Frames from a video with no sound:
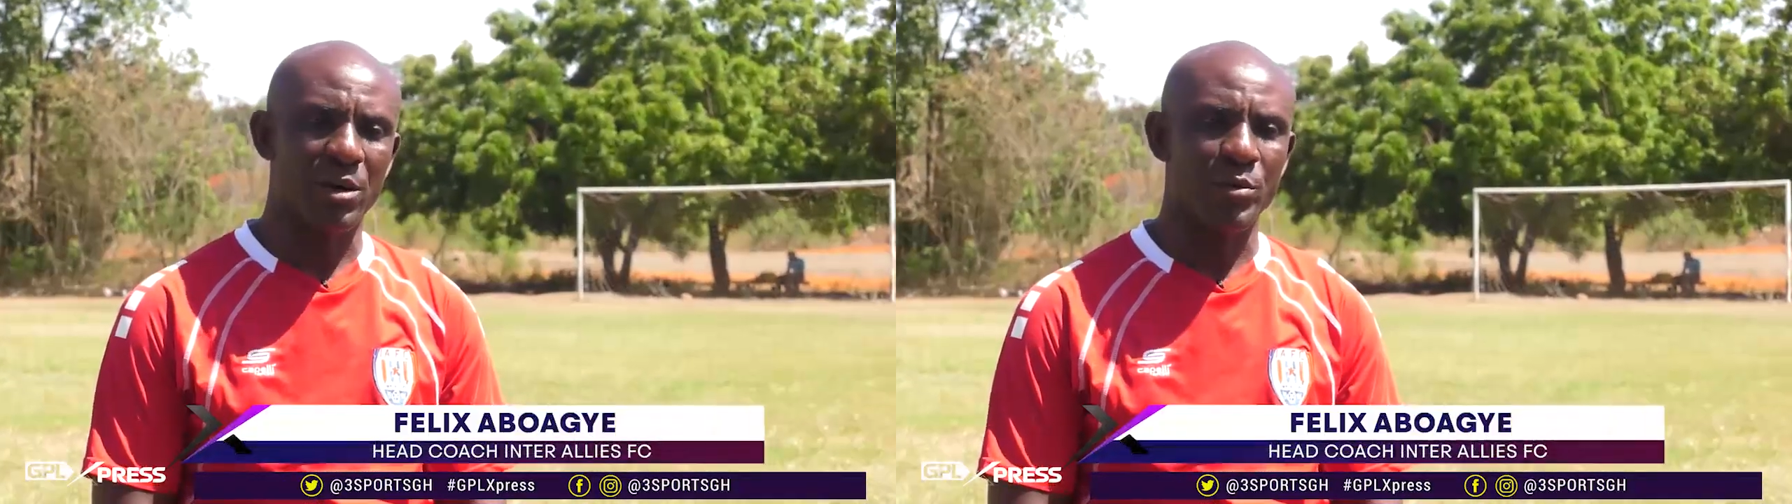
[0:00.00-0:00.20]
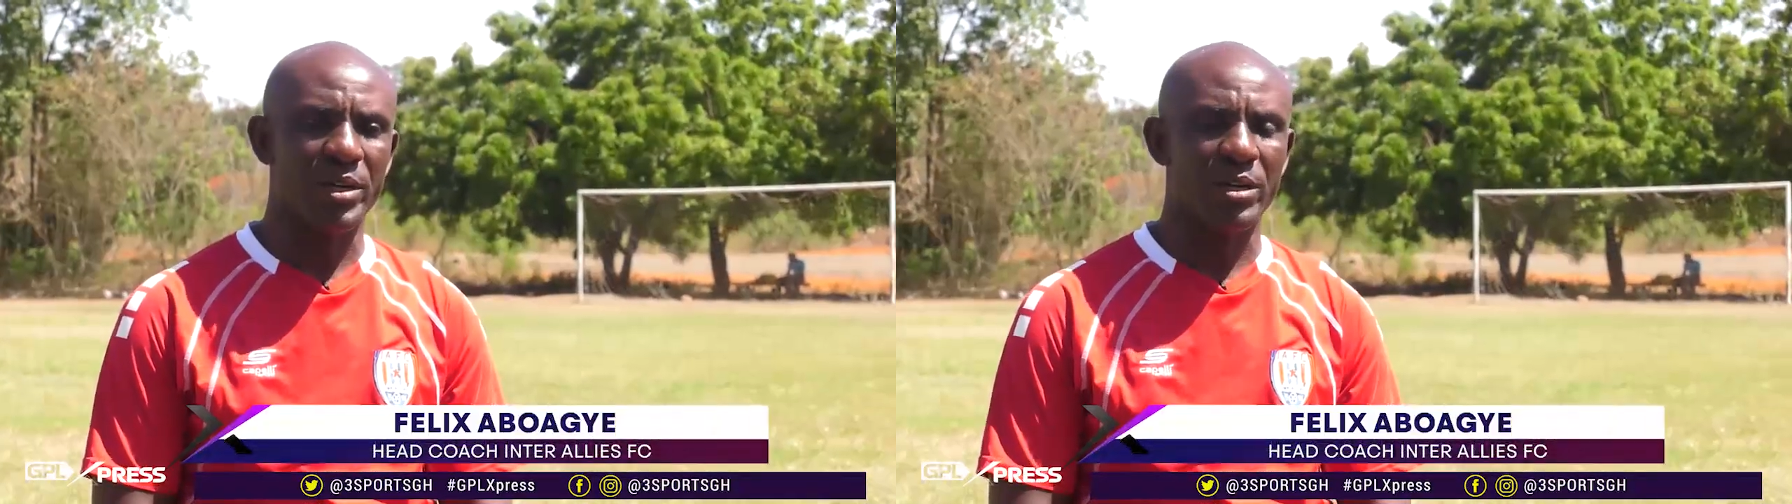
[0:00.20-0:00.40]

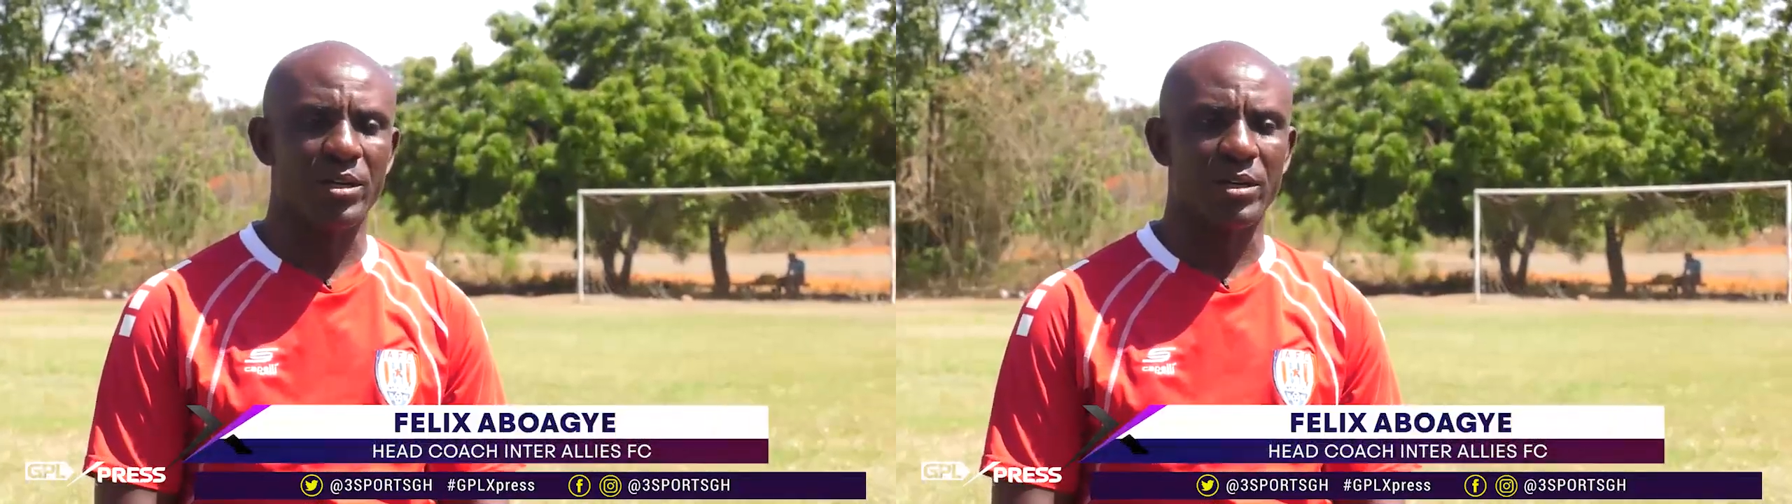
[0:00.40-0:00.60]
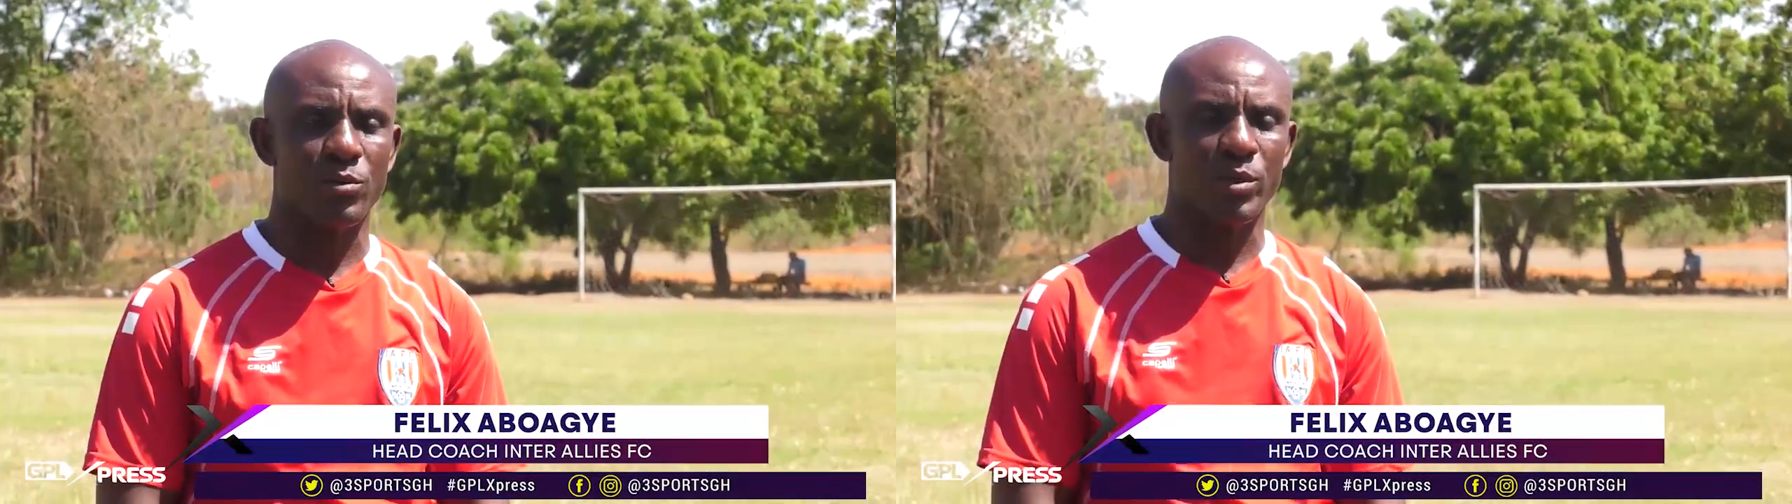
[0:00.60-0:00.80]
that we
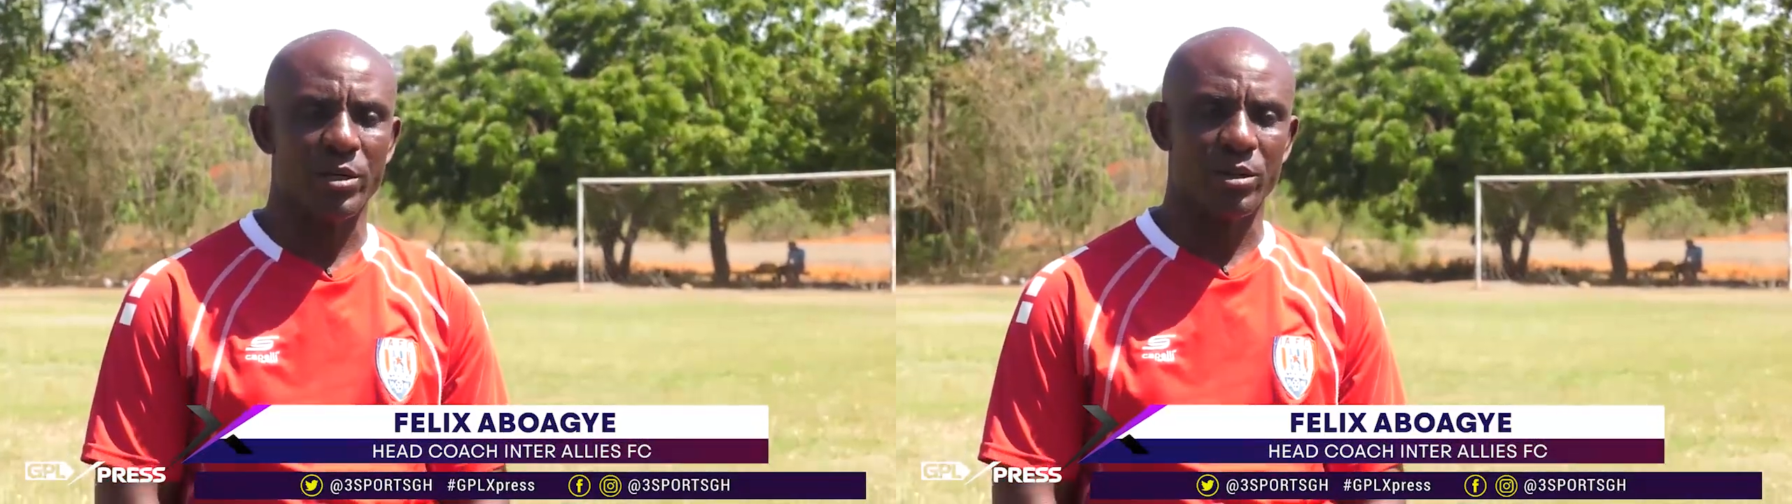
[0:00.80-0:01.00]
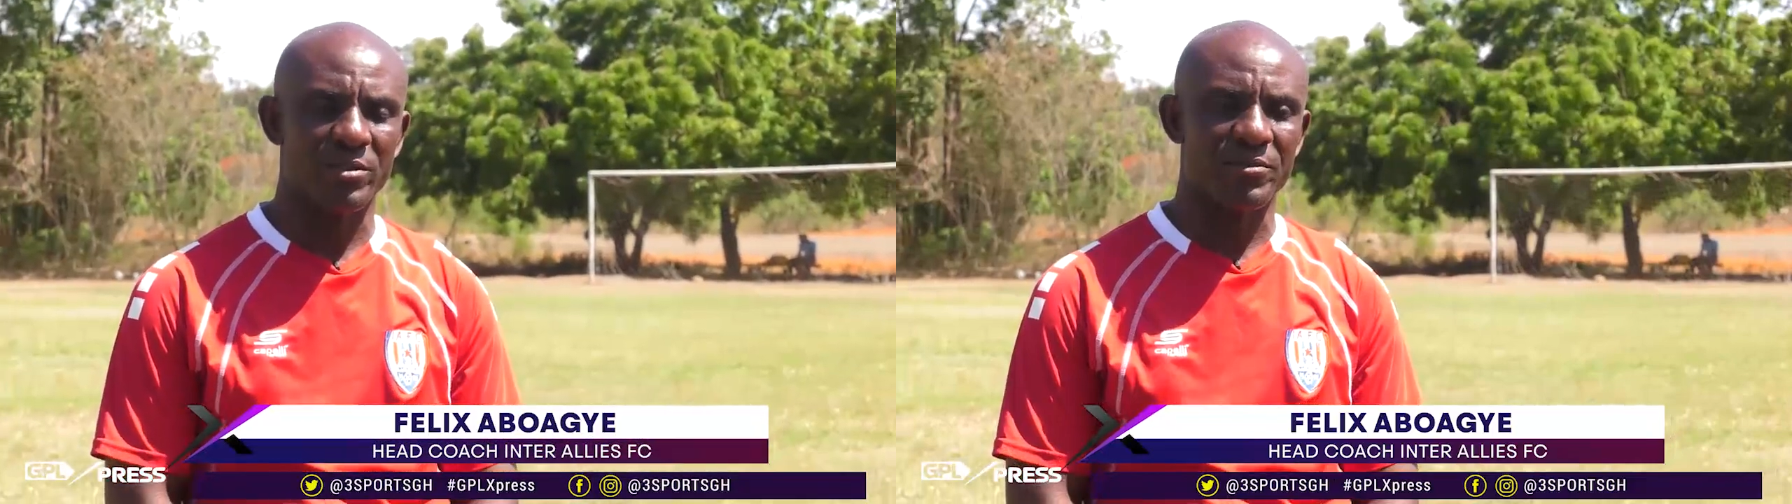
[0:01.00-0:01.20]

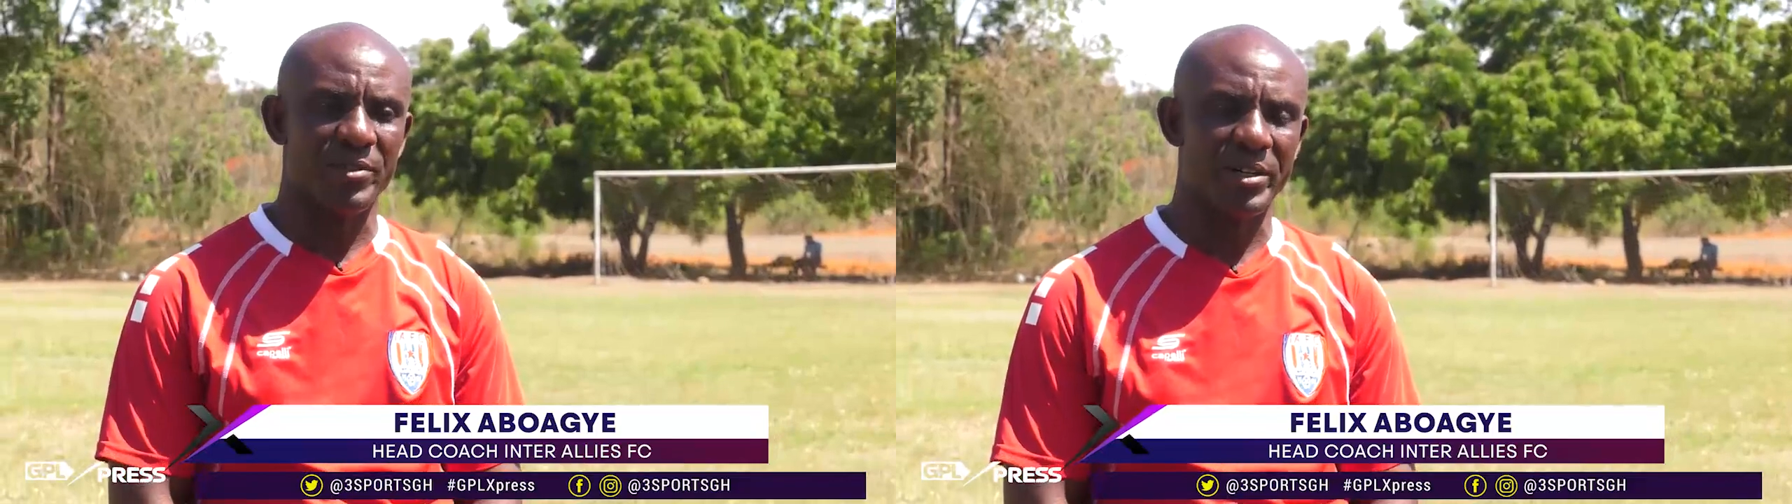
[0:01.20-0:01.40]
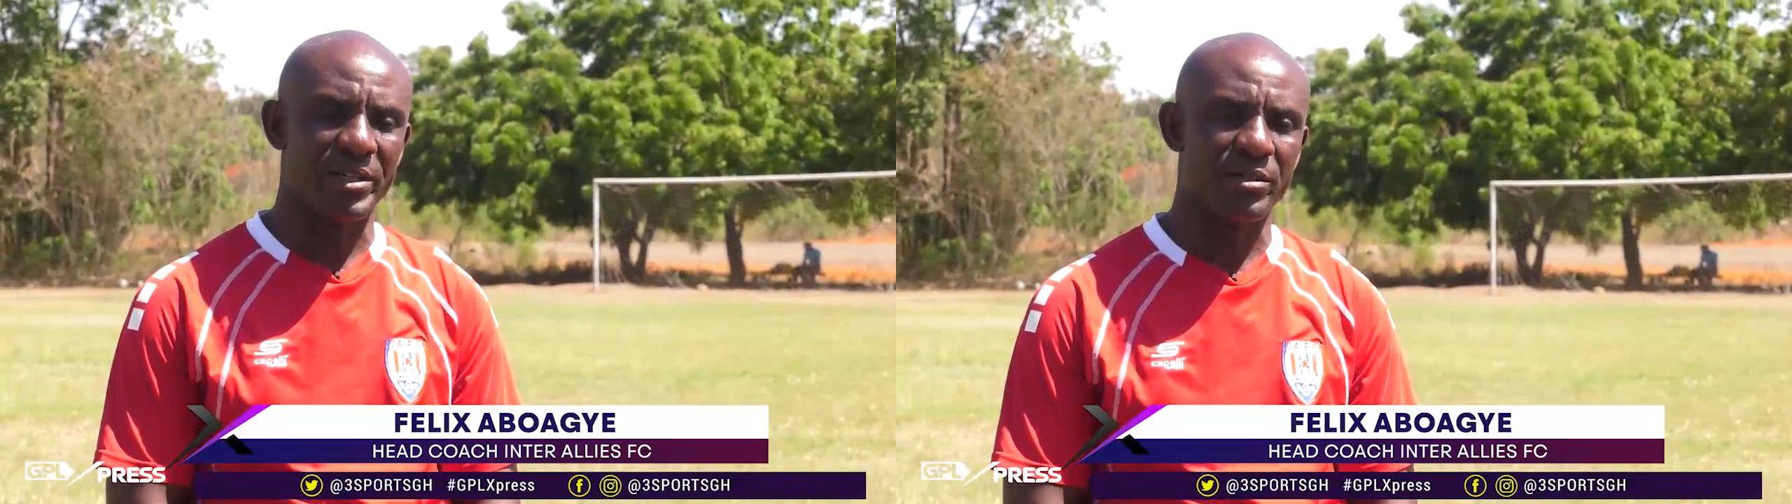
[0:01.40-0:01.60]
were not
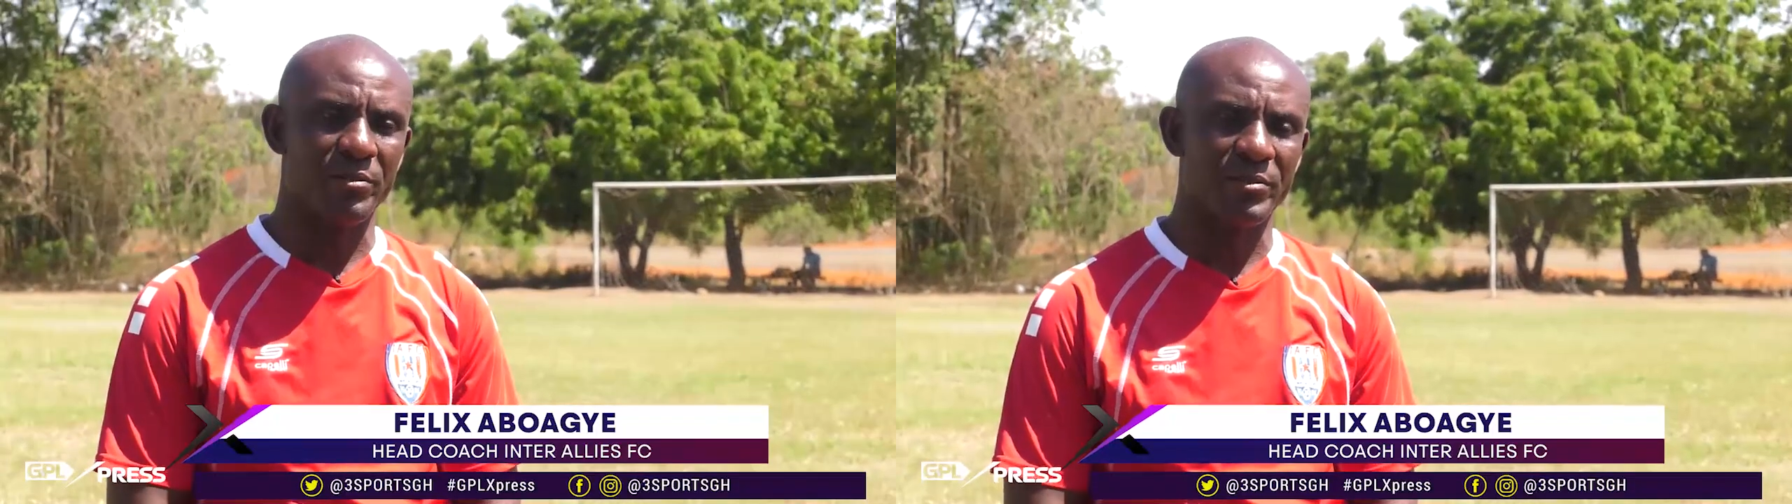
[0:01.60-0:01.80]
very,